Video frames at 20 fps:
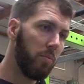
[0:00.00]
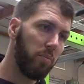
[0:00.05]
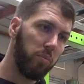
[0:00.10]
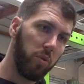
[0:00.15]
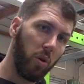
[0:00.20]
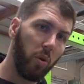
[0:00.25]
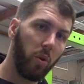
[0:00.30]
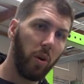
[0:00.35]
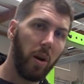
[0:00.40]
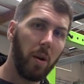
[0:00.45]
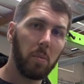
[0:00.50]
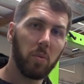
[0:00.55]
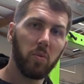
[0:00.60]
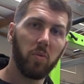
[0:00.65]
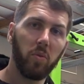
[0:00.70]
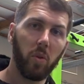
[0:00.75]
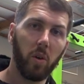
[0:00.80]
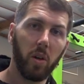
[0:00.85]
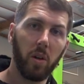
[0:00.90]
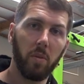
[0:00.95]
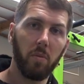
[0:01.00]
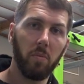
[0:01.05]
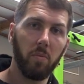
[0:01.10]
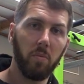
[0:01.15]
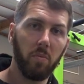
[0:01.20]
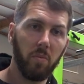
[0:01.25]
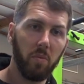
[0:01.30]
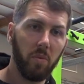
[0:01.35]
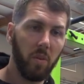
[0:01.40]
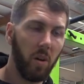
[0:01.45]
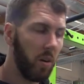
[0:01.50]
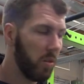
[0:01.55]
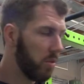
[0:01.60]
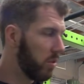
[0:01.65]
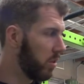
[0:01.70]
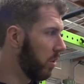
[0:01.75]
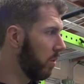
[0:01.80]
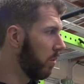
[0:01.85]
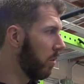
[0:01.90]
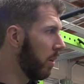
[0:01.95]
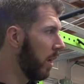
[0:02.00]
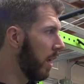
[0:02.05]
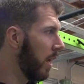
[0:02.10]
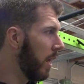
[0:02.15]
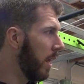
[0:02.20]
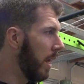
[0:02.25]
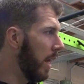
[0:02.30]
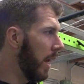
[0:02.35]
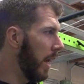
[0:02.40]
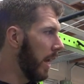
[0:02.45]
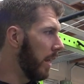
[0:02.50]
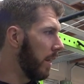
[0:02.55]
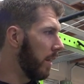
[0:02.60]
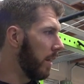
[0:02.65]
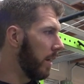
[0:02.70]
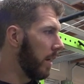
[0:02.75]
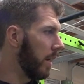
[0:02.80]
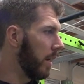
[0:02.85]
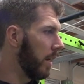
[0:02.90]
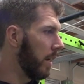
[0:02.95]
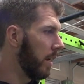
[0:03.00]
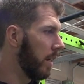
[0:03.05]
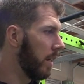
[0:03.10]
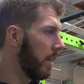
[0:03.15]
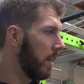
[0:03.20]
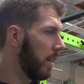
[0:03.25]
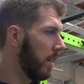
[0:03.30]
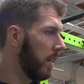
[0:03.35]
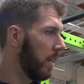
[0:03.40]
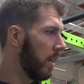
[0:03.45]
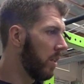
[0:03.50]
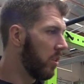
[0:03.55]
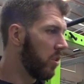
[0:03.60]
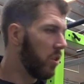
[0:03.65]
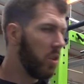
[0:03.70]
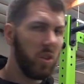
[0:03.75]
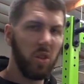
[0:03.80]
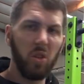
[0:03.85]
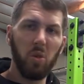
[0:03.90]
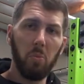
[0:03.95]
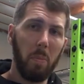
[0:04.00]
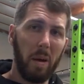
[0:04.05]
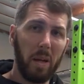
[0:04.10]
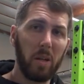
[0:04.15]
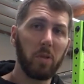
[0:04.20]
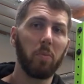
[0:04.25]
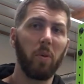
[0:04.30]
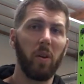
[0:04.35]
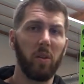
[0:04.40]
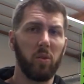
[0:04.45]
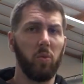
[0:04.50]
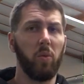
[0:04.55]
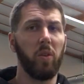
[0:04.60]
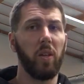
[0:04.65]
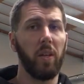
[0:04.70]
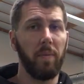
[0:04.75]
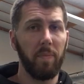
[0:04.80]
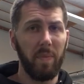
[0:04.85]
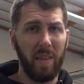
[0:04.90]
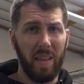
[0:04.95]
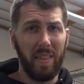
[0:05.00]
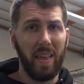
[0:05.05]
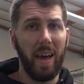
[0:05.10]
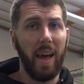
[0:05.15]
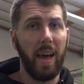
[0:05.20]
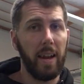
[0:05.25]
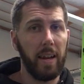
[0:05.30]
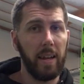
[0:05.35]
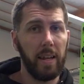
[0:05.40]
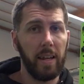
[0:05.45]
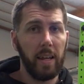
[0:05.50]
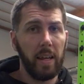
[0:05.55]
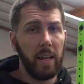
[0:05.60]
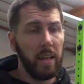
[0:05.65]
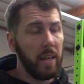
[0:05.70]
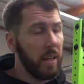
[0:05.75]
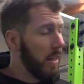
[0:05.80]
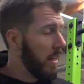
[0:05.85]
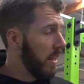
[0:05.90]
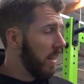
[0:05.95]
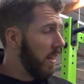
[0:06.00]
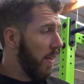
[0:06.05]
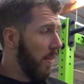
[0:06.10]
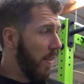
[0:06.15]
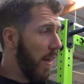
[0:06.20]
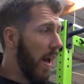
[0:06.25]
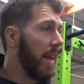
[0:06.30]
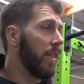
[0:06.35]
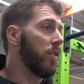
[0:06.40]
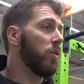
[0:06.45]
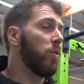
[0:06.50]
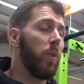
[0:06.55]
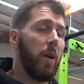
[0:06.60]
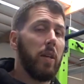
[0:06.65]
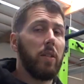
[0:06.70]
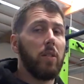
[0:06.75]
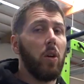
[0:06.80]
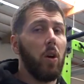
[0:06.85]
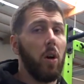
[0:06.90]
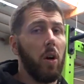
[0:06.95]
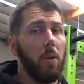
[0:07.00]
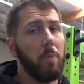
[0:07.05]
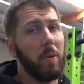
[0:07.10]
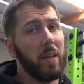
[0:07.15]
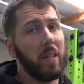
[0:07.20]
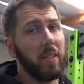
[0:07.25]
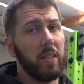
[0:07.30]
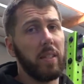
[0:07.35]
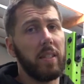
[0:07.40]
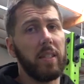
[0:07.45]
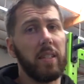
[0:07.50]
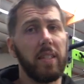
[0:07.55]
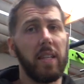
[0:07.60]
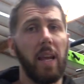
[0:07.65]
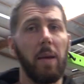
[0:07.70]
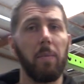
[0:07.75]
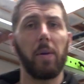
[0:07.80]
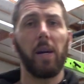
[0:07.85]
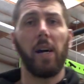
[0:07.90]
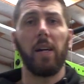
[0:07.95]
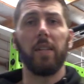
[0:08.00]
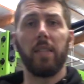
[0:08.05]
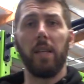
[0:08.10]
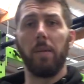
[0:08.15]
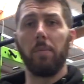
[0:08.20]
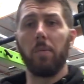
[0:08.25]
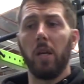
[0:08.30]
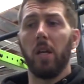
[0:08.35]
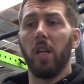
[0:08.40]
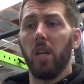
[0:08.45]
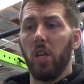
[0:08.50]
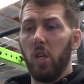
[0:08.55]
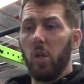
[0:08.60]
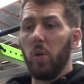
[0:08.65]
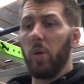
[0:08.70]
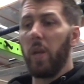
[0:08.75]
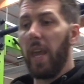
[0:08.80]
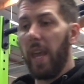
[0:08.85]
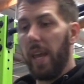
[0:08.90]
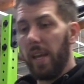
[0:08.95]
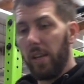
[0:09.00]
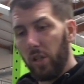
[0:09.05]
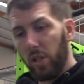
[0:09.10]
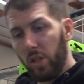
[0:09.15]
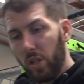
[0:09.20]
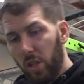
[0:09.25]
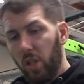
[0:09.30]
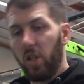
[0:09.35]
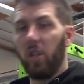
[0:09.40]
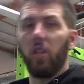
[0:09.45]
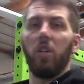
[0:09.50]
programs for it also, and so you can do bench press with it, and that's crazy hard, because it's the same concept. You can't just